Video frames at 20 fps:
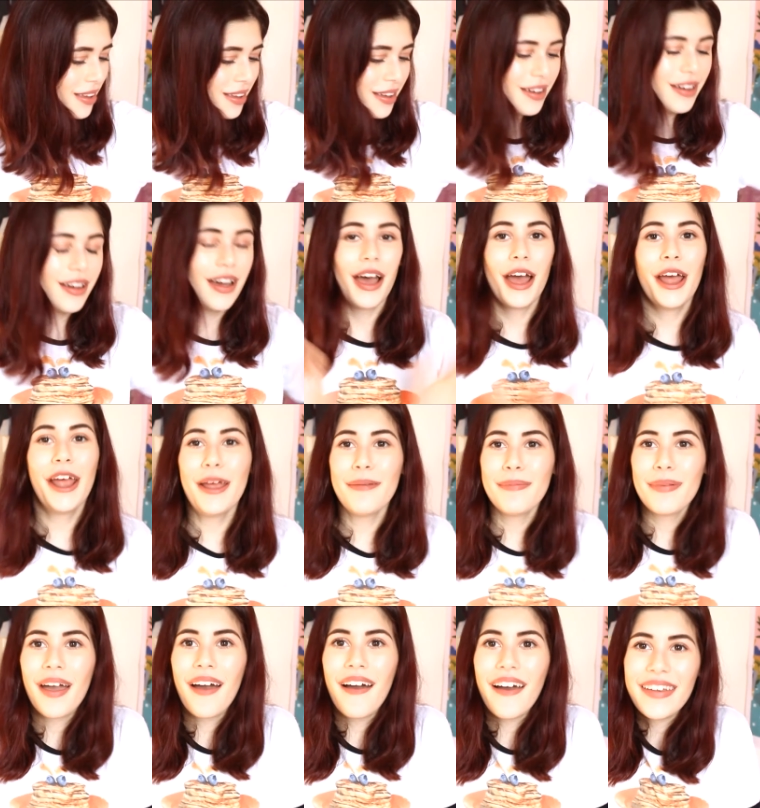I hope
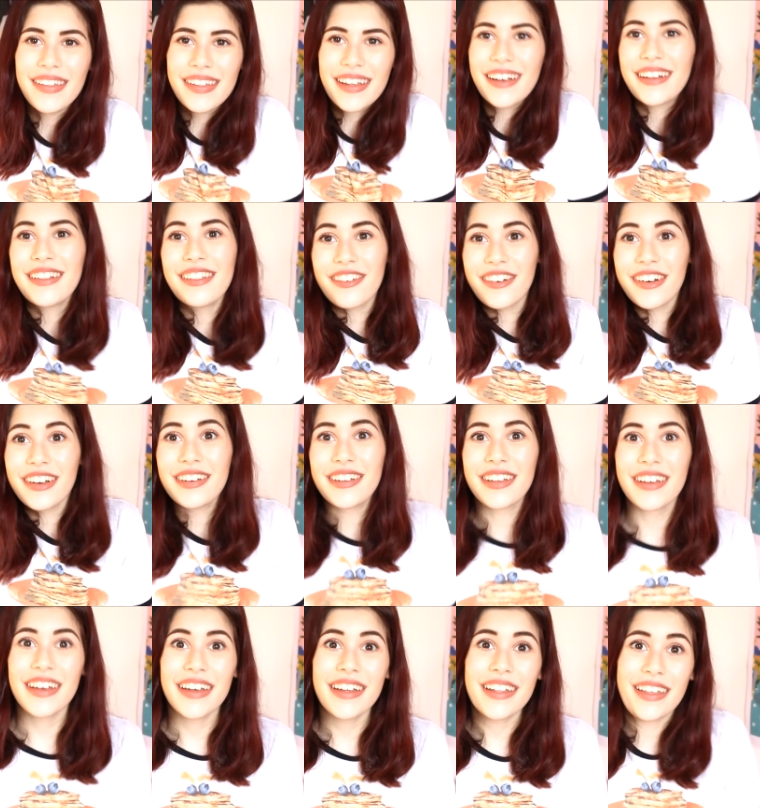you guys enjoyed
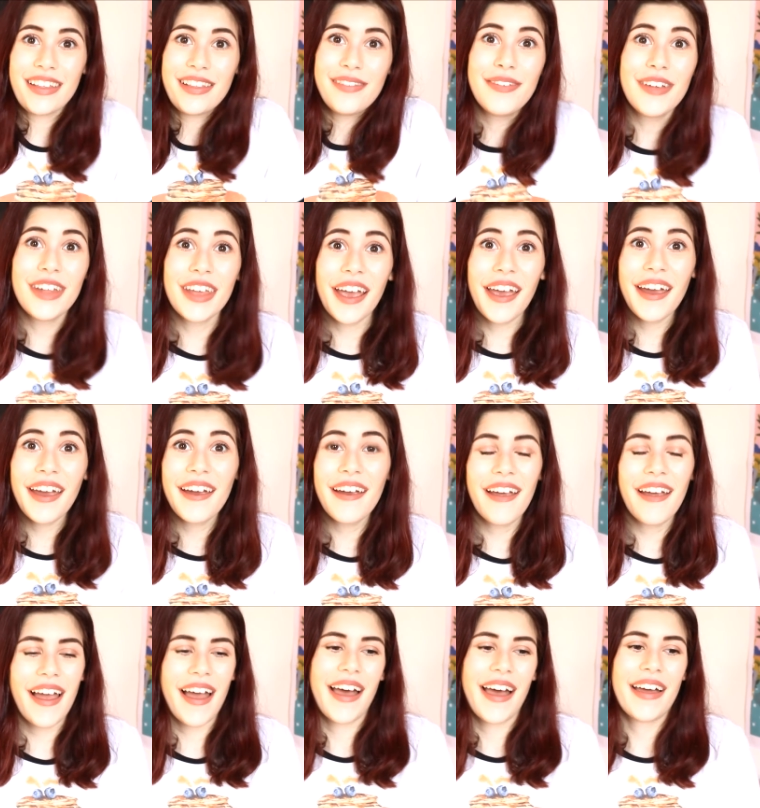this video
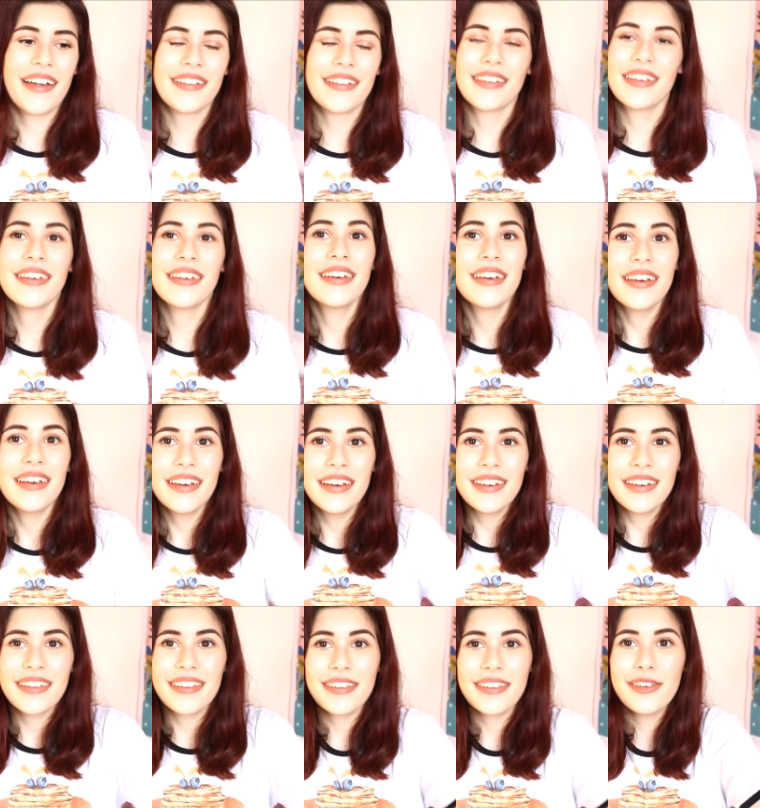and
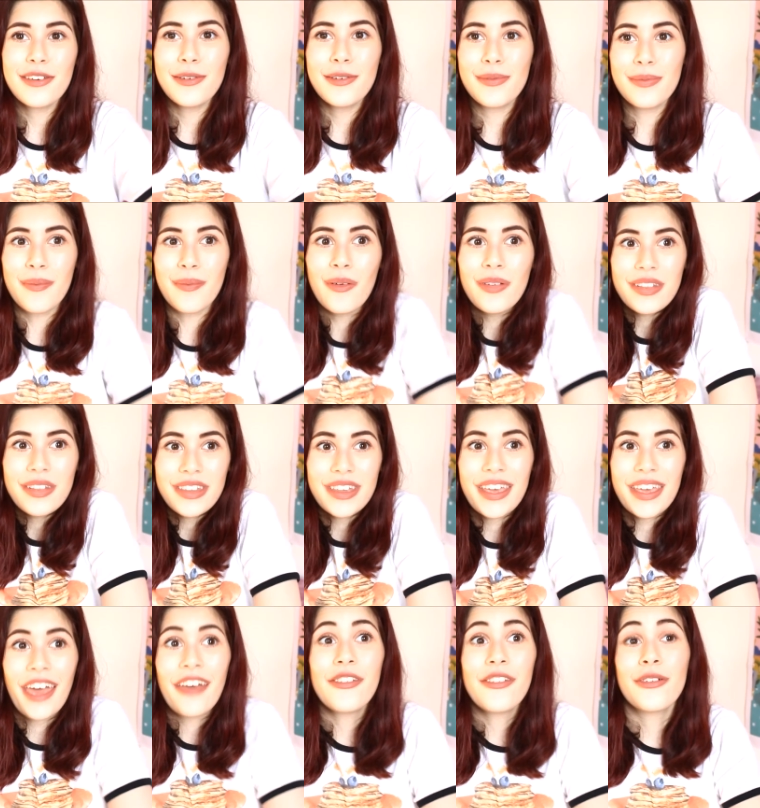you want to
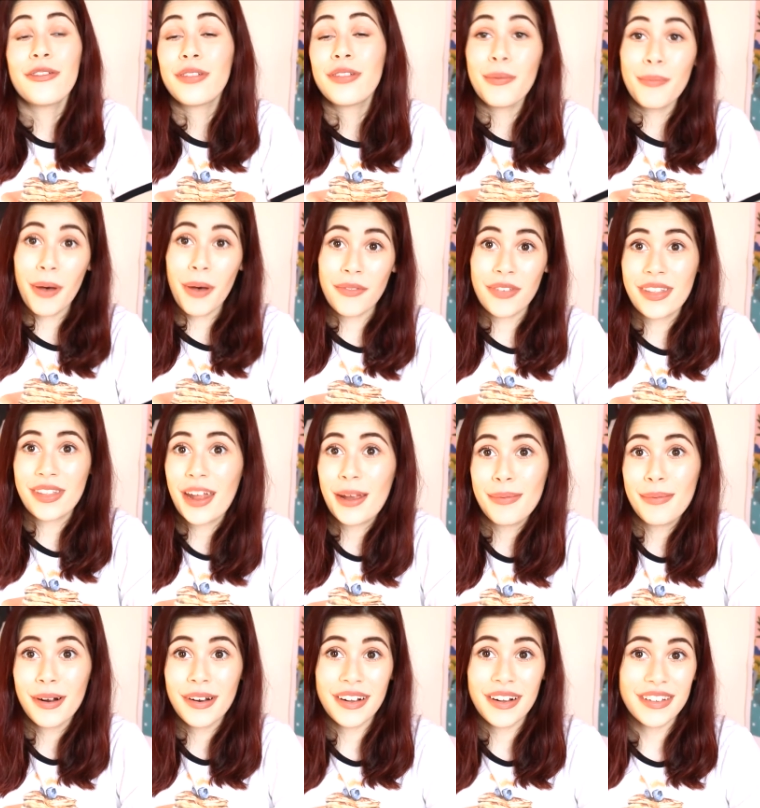get all the Mother's Day
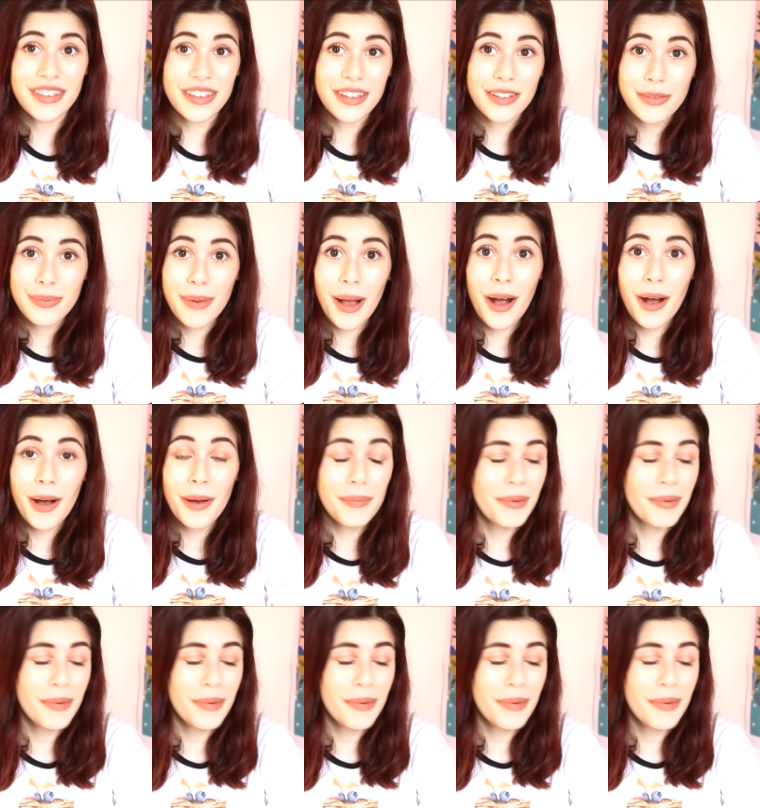products as well,